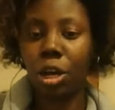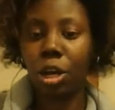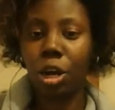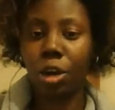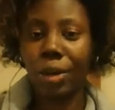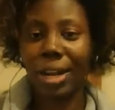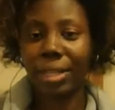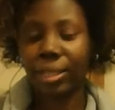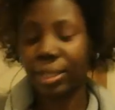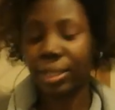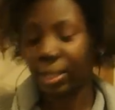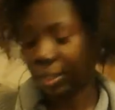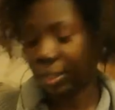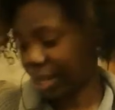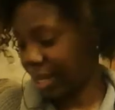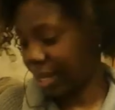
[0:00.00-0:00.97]
All right,
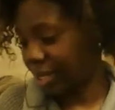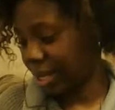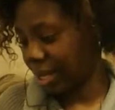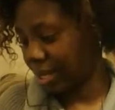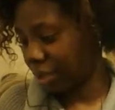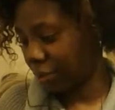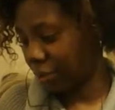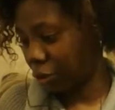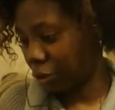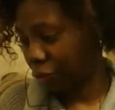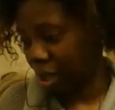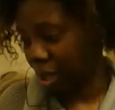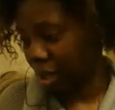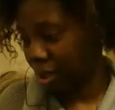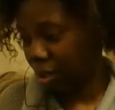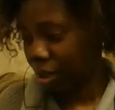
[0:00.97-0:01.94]
let us move
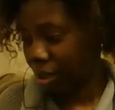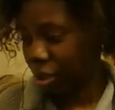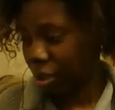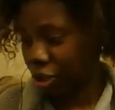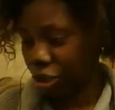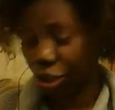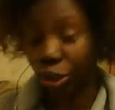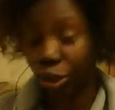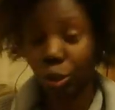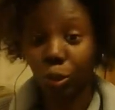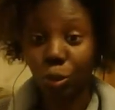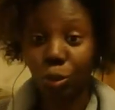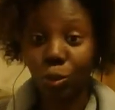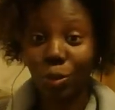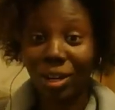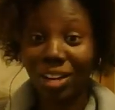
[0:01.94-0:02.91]
on
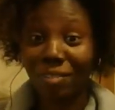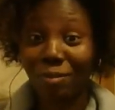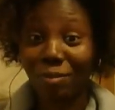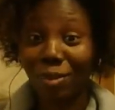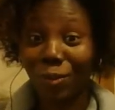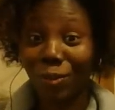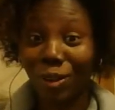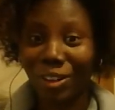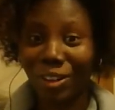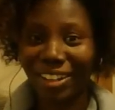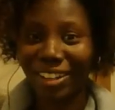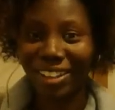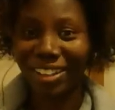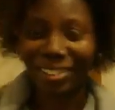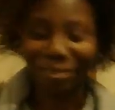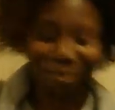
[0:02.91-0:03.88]
to what I've been working
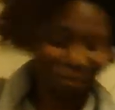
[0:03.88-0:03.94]
on.